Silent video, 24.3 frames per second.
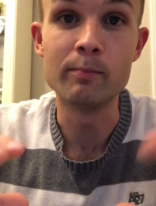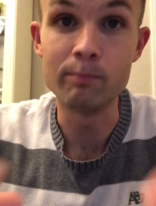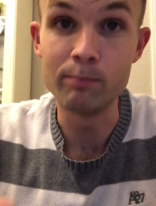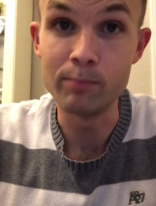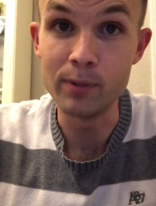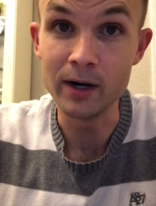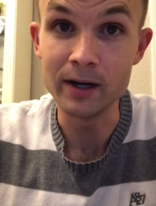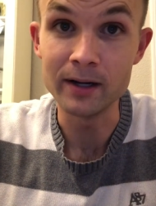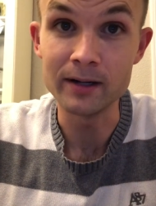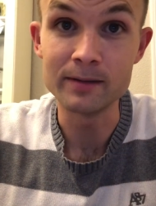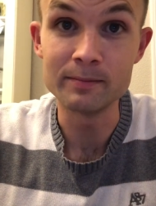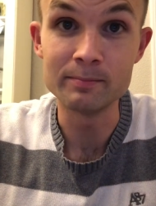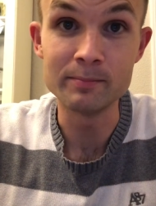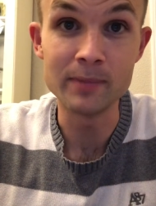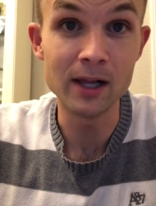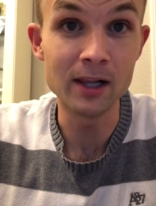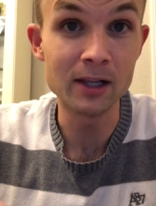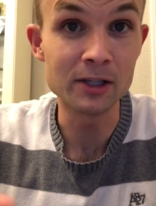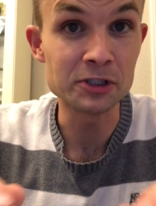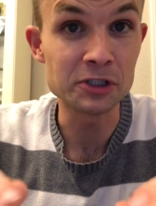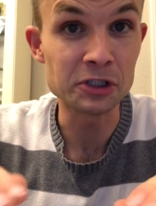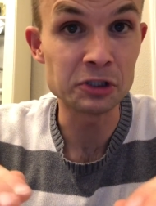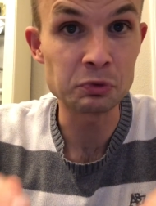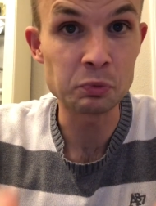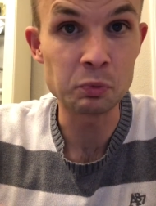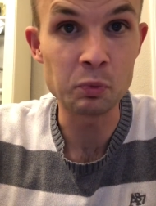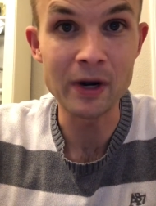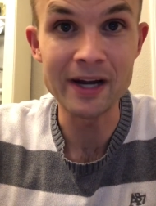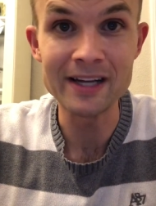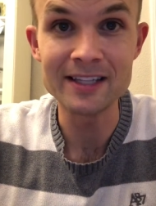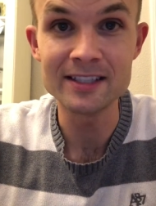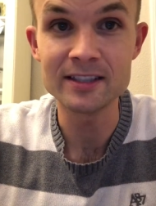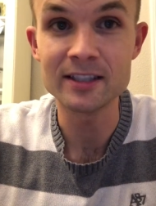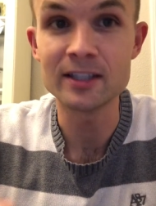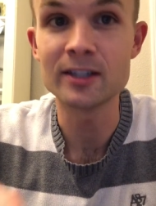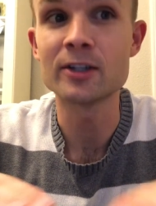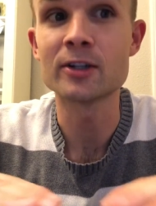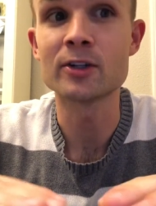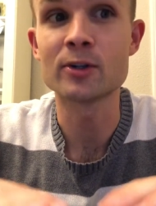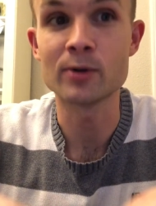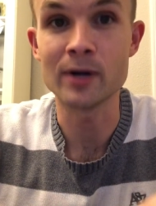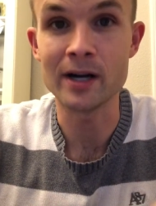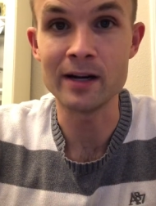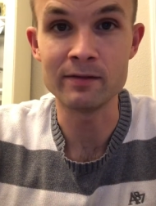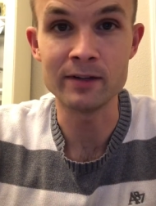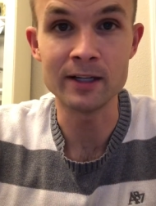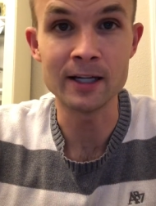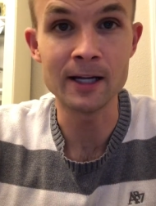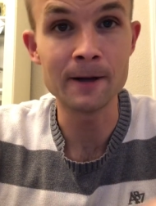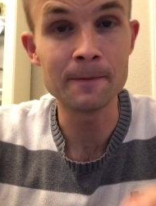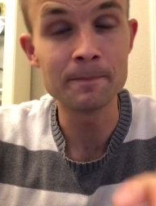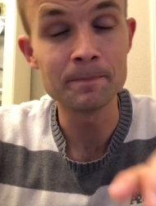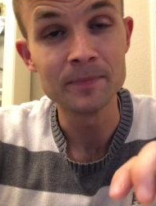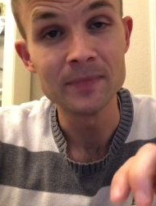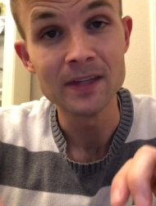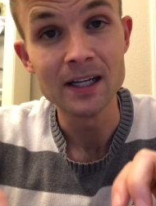but Bella just waits there craving it.